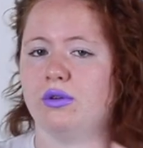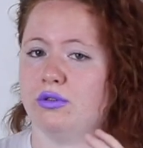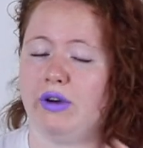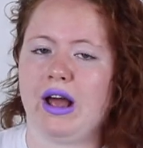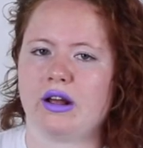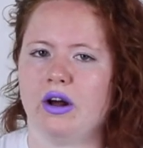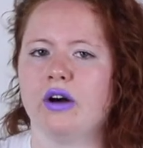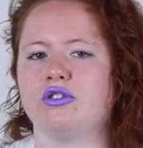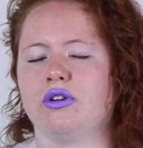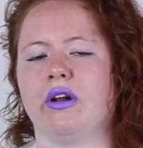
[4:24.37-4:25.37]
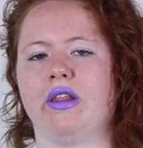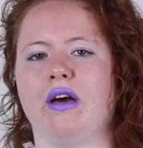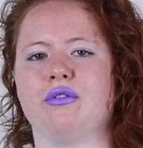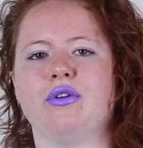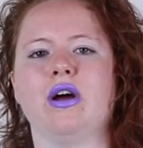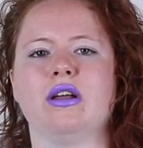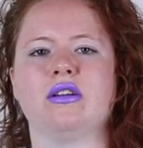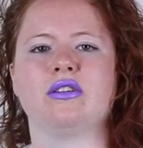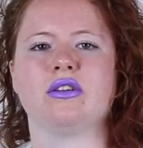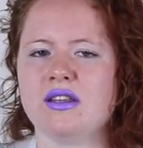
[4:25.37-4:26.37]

or Ragnar during their fight.